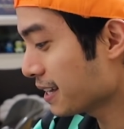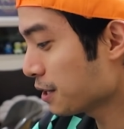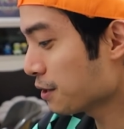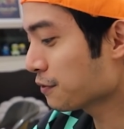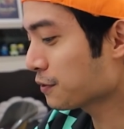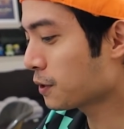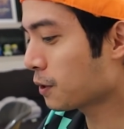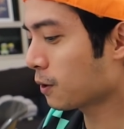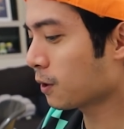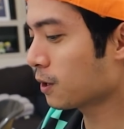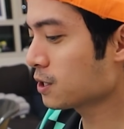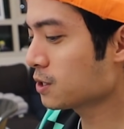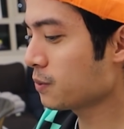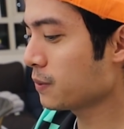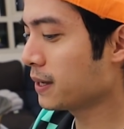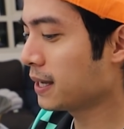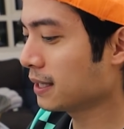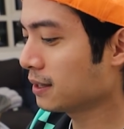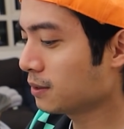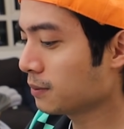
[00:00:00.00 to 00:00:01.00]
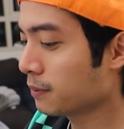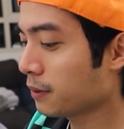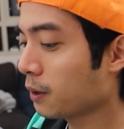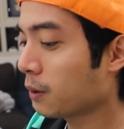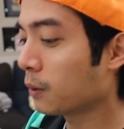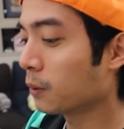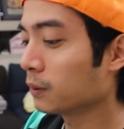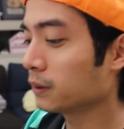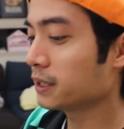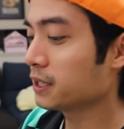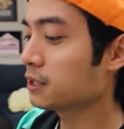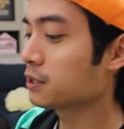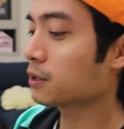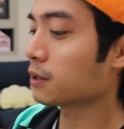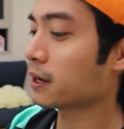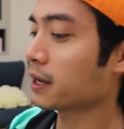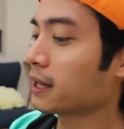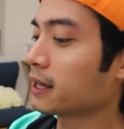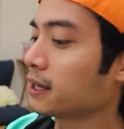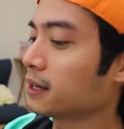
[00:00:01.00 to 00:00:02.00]
then of course, we get to the holy
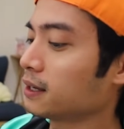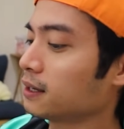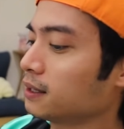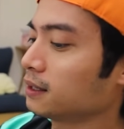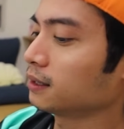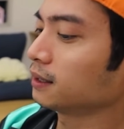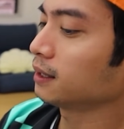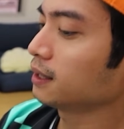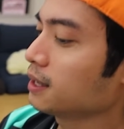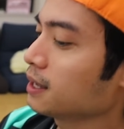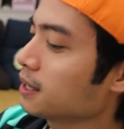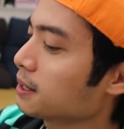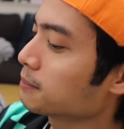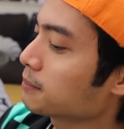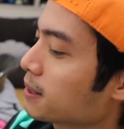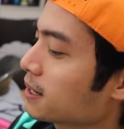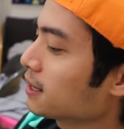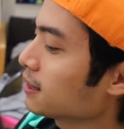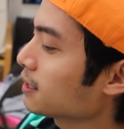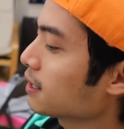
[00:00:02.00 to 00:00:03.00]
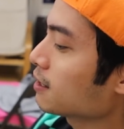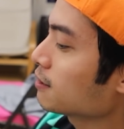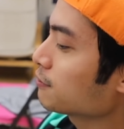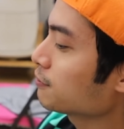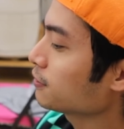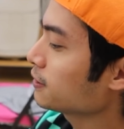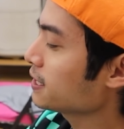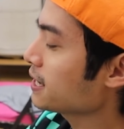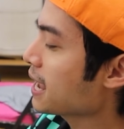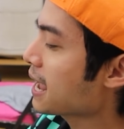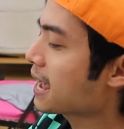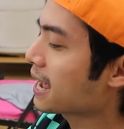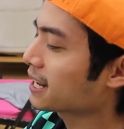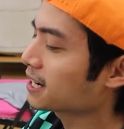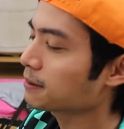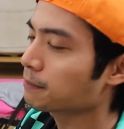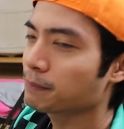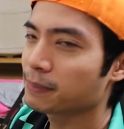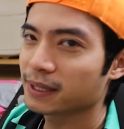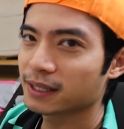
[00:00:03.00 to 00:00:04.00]
grail. My lovely
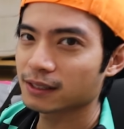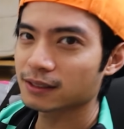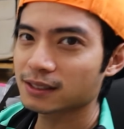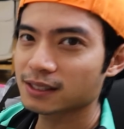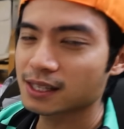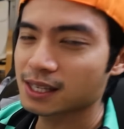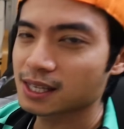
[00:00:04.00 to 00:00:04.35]
hand-built